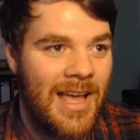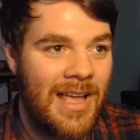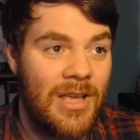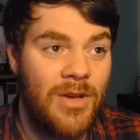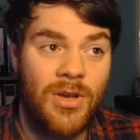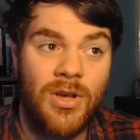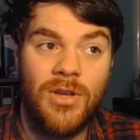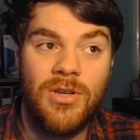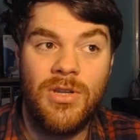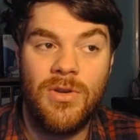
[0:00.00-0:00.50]

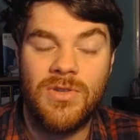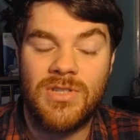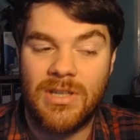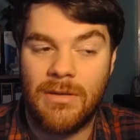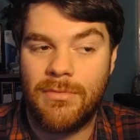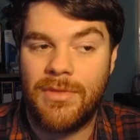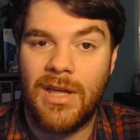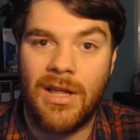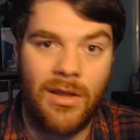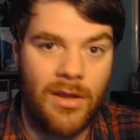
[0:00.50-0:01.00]
You could use
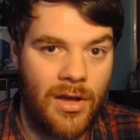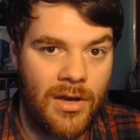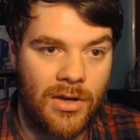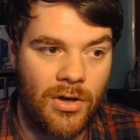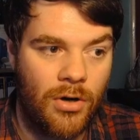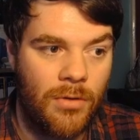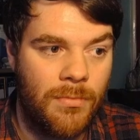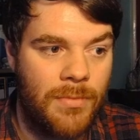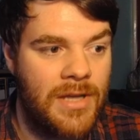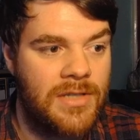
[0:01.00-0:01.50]
something like
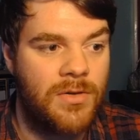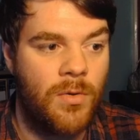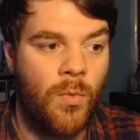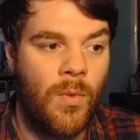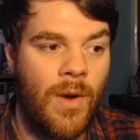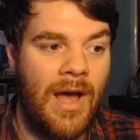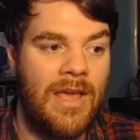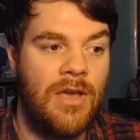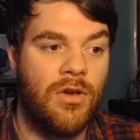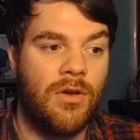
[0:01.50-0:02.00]
Golbez,
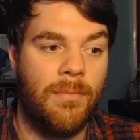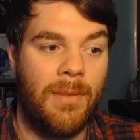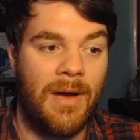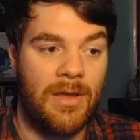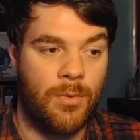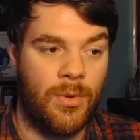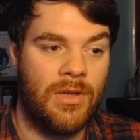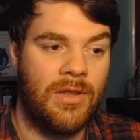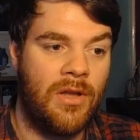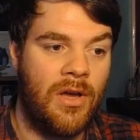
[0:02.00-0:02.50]
where you can pay
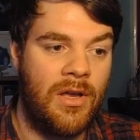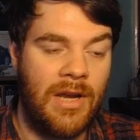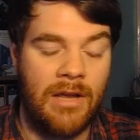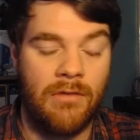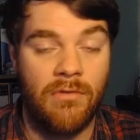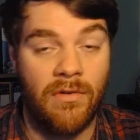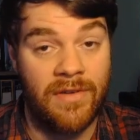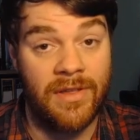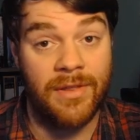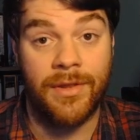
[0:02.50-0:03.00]
one
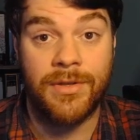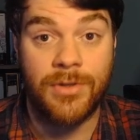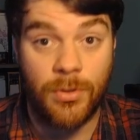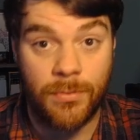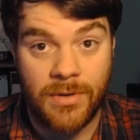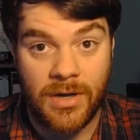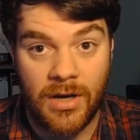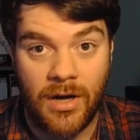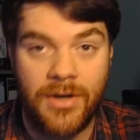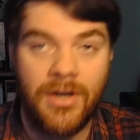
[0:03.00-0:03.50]
lightning, reveal the
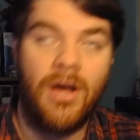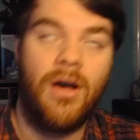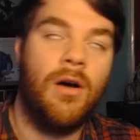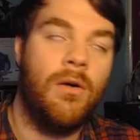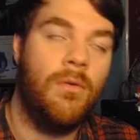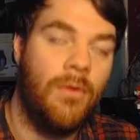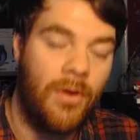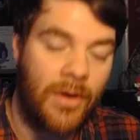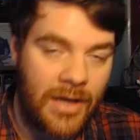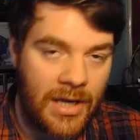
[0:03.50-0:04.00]
top card. Oh
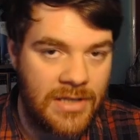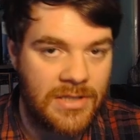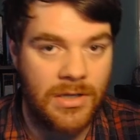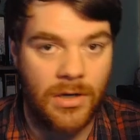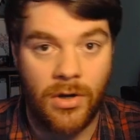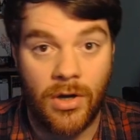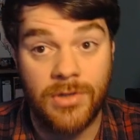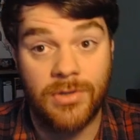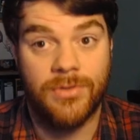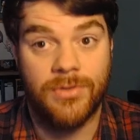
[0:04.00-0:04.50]
look, it's a
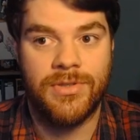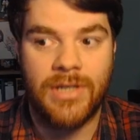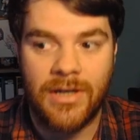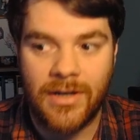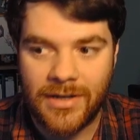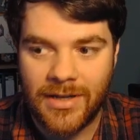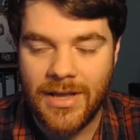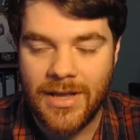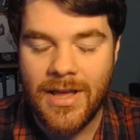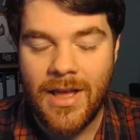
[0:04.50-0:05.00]
light or
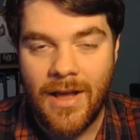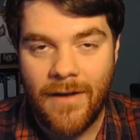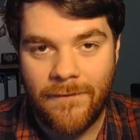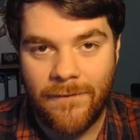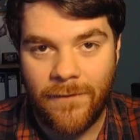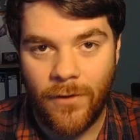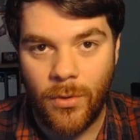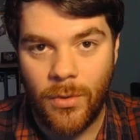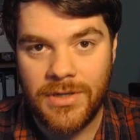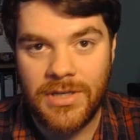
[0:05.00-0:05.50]
dark
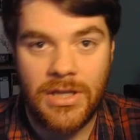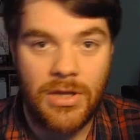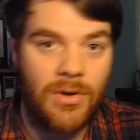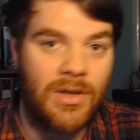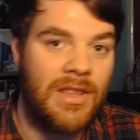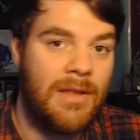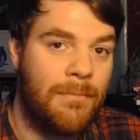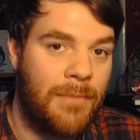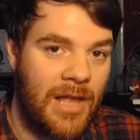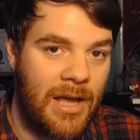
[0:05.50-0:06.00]
forward. You
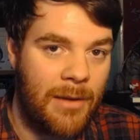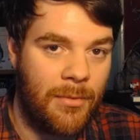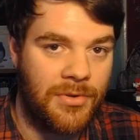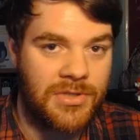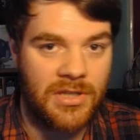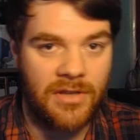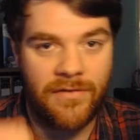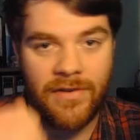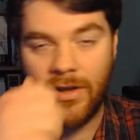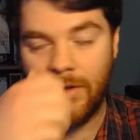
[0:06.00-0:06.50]
can then play him
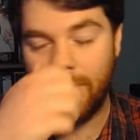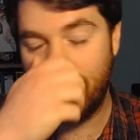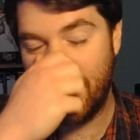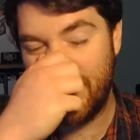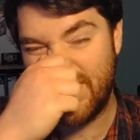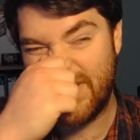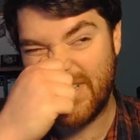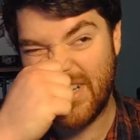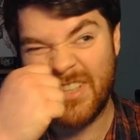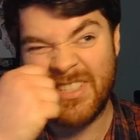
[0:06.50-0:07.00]
onto the field, but
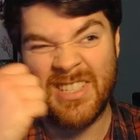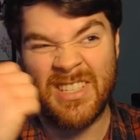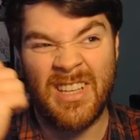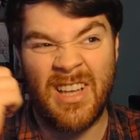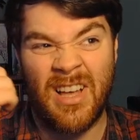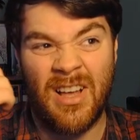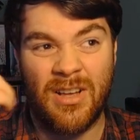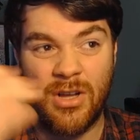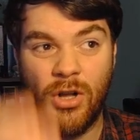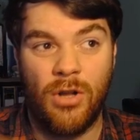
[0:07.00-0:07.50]
the chances
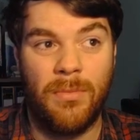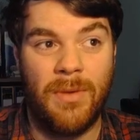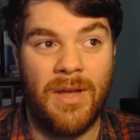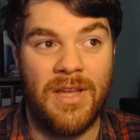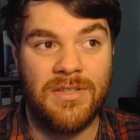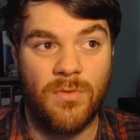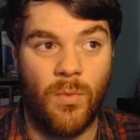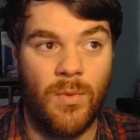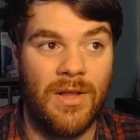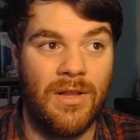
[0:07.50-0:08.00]
are
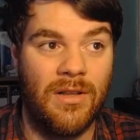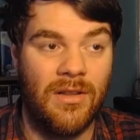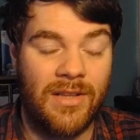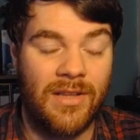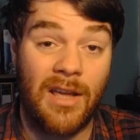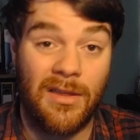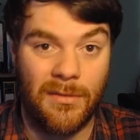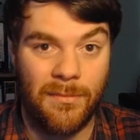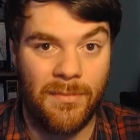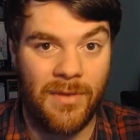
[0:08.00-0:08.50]
Golbez will
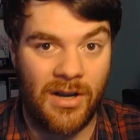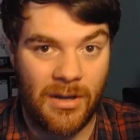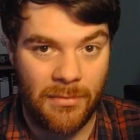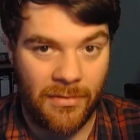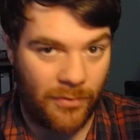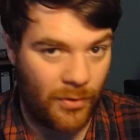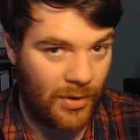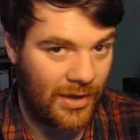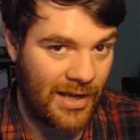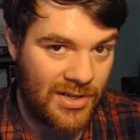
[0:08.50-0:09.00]
kick the bucket
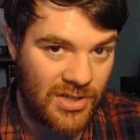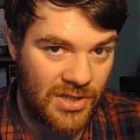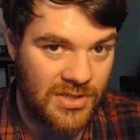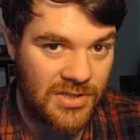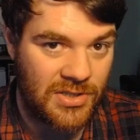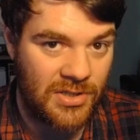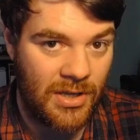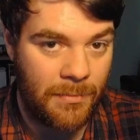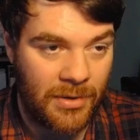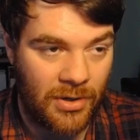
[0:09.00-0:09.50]
before you get a
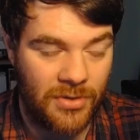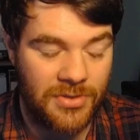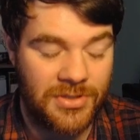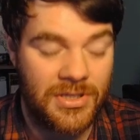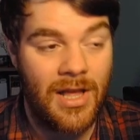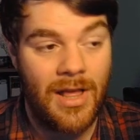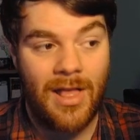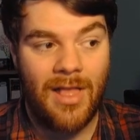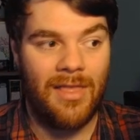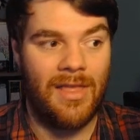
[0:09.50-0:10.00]
chance to that, because
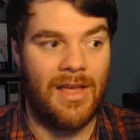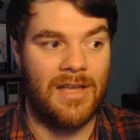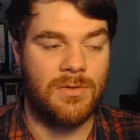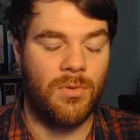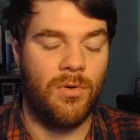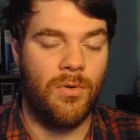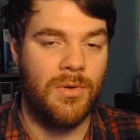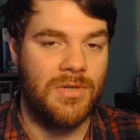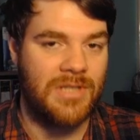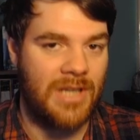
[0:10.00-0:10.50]
that's
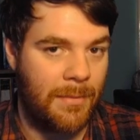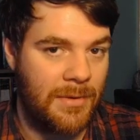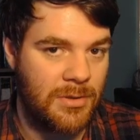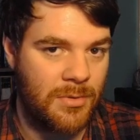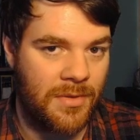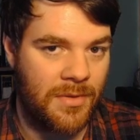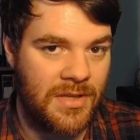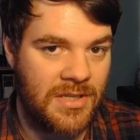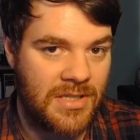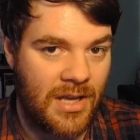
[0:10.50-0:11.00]
what always happens
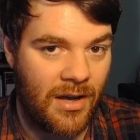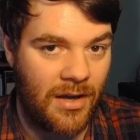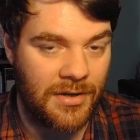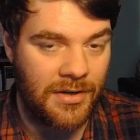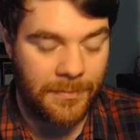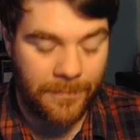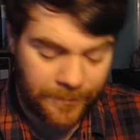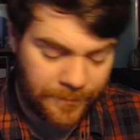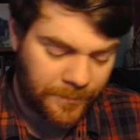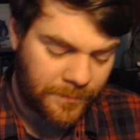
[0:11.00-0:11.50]
with this card.